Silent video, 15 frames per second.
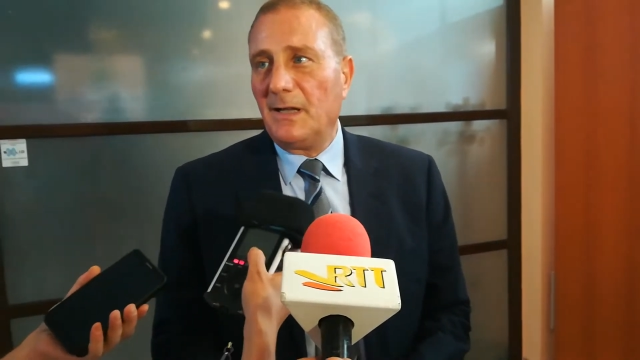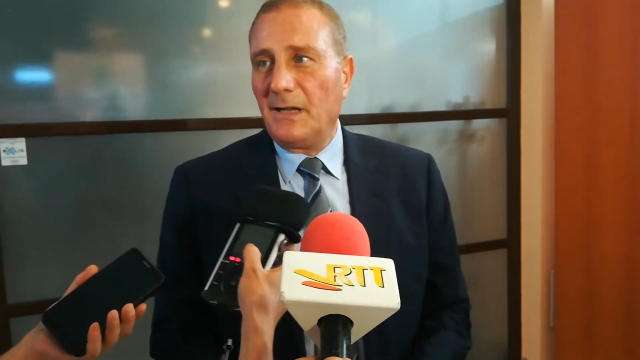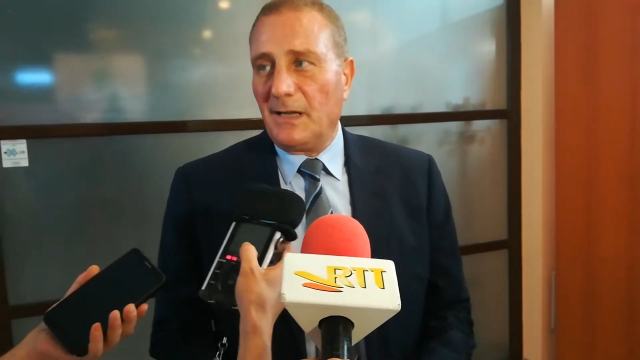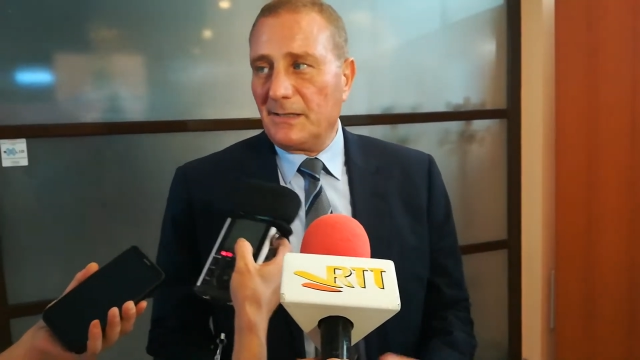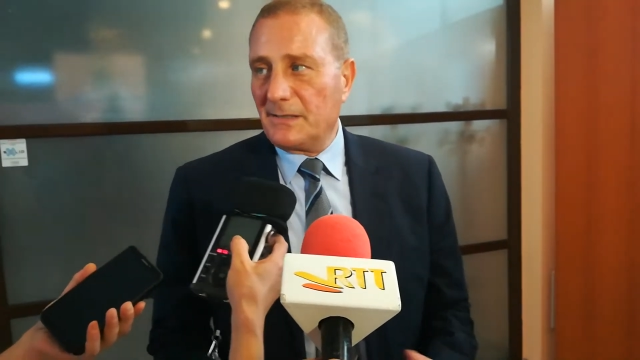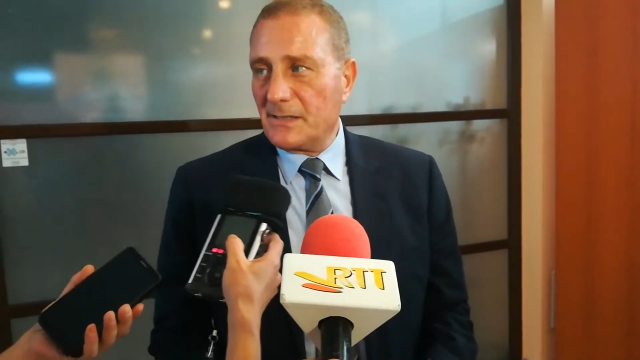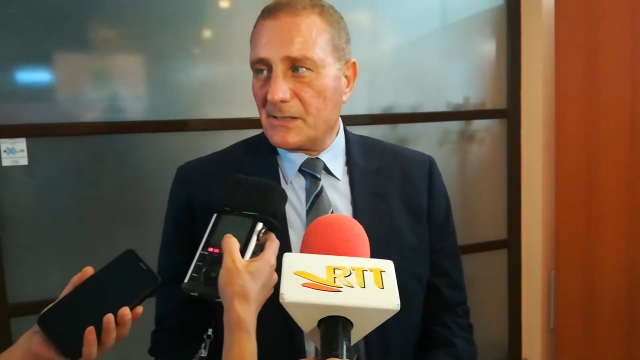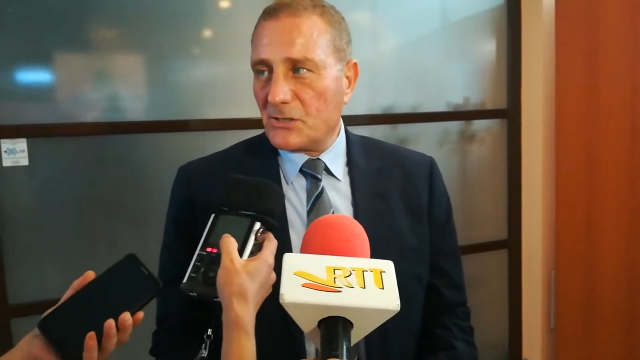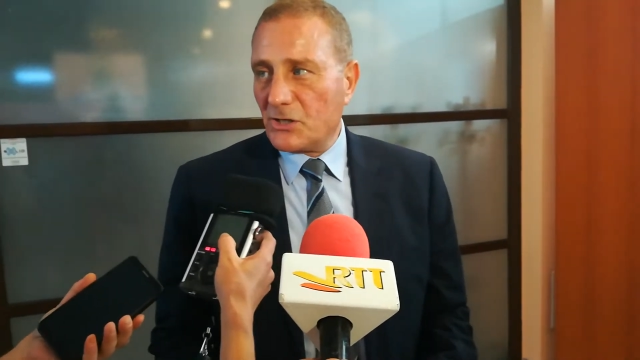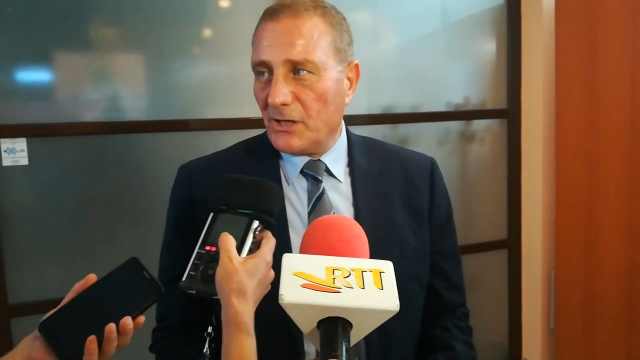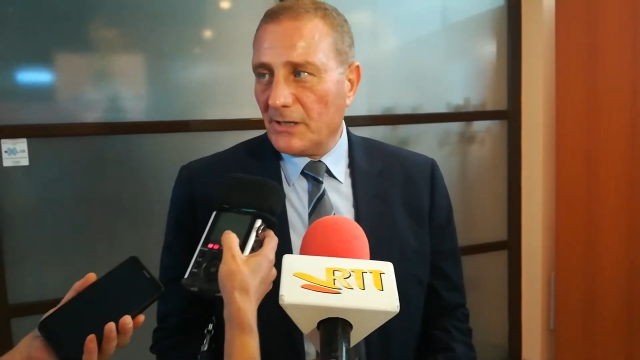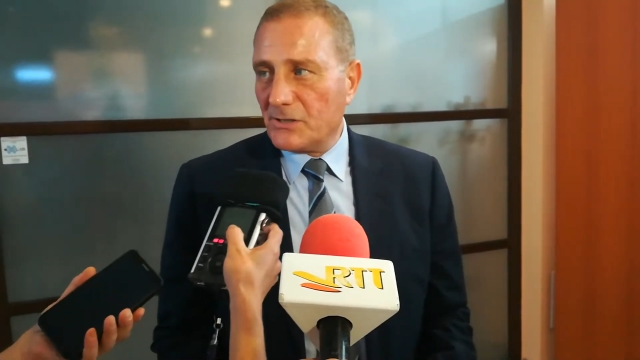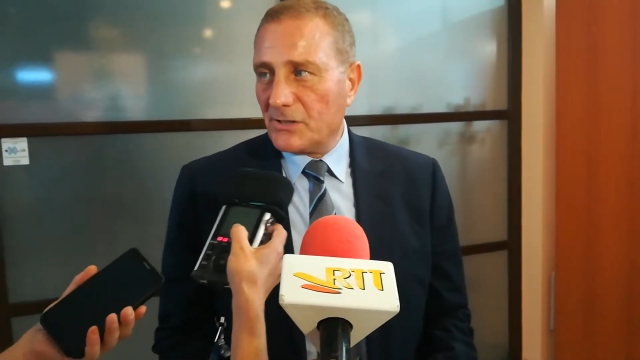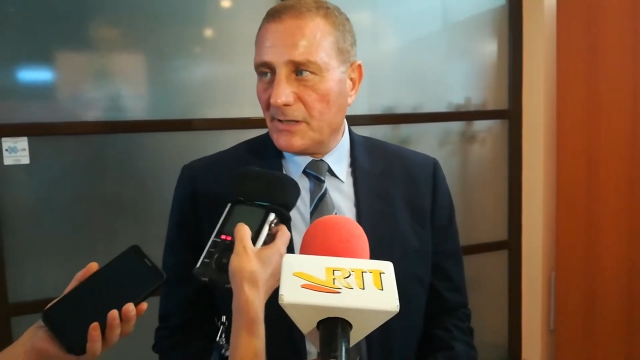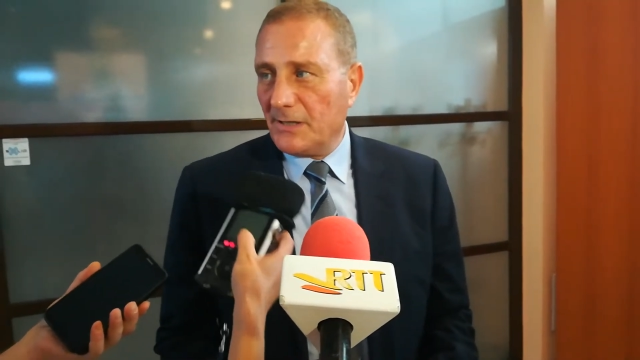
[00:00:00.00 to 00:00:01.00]
and
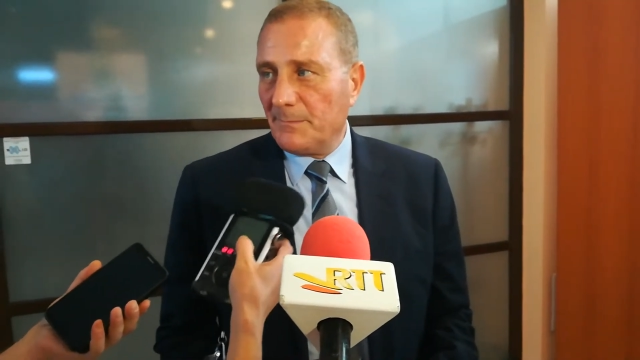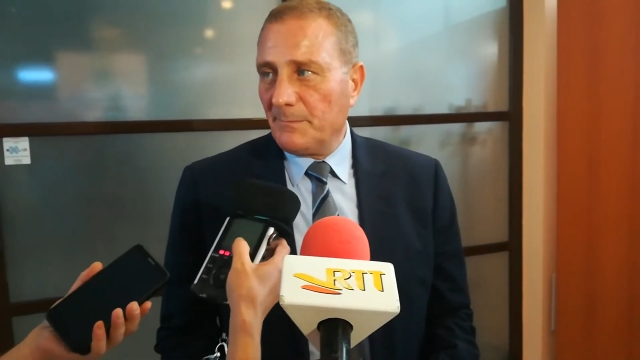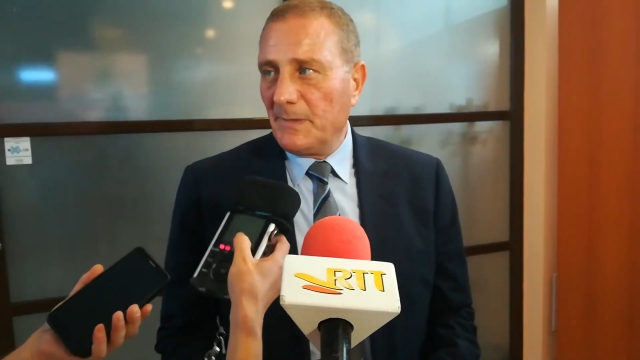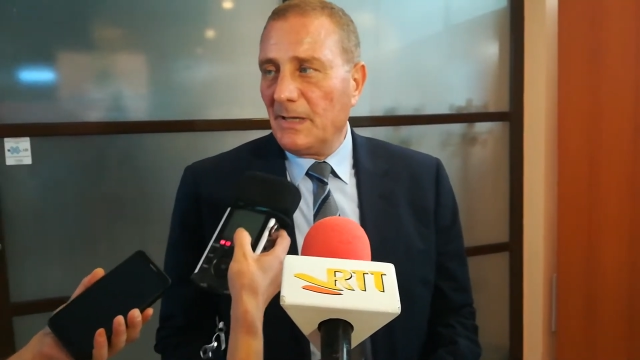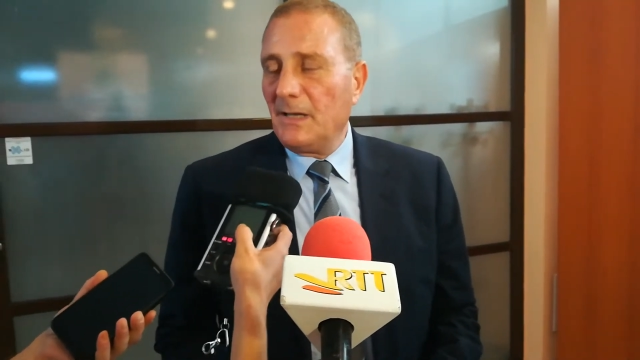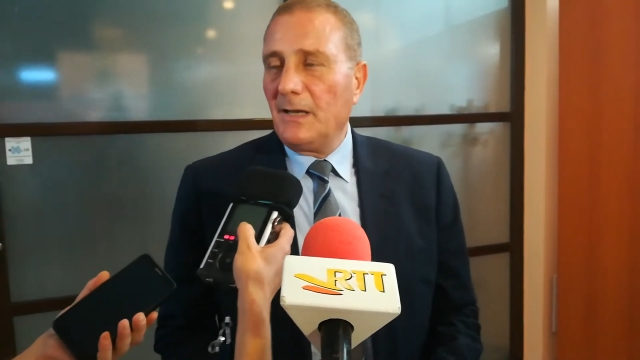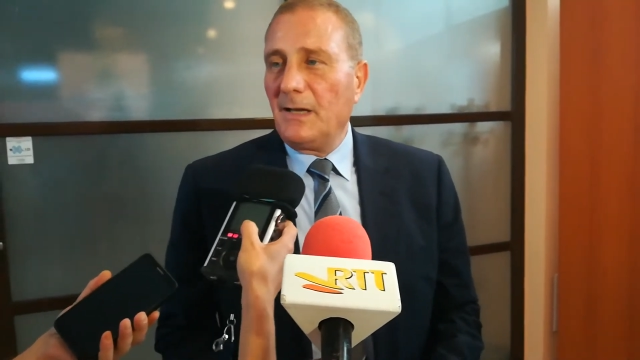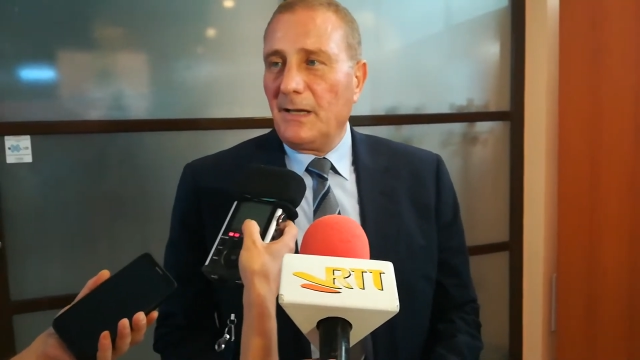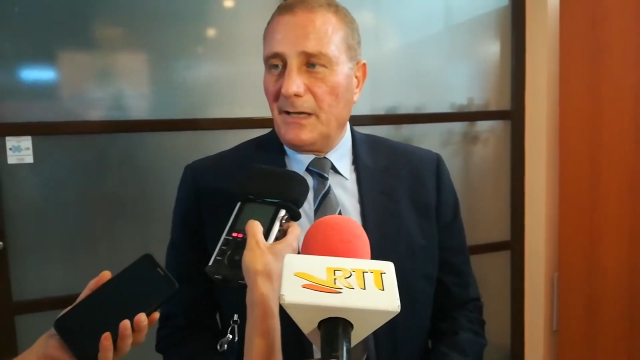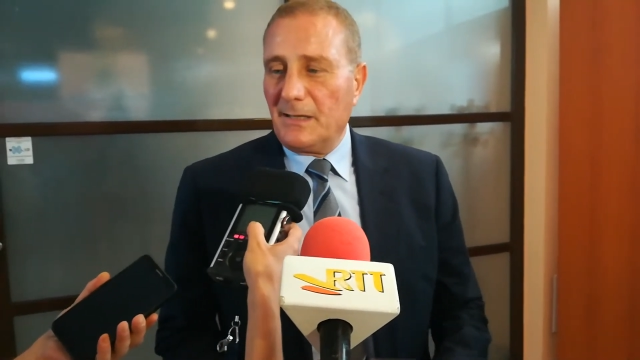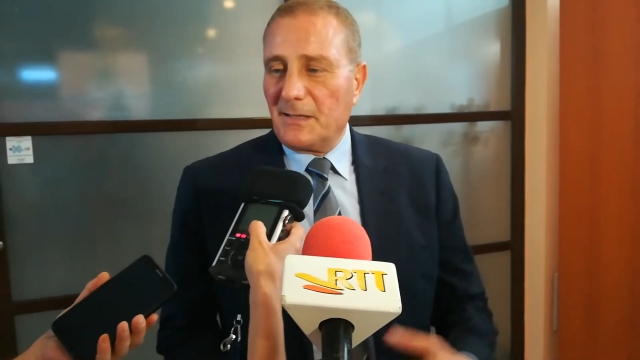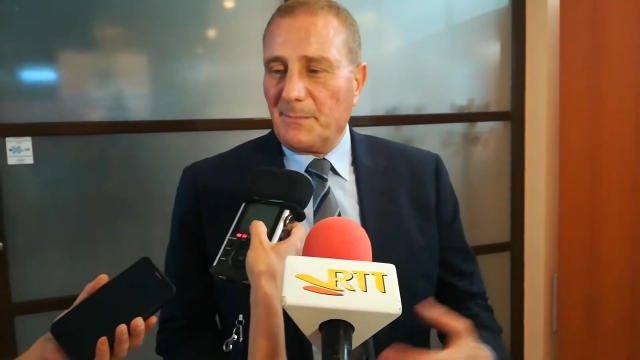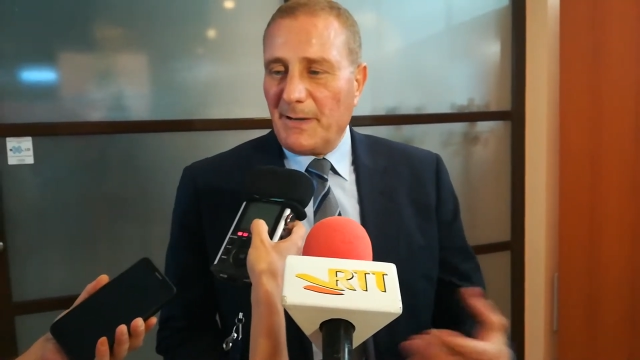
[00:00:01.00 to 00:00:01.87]
discharge them either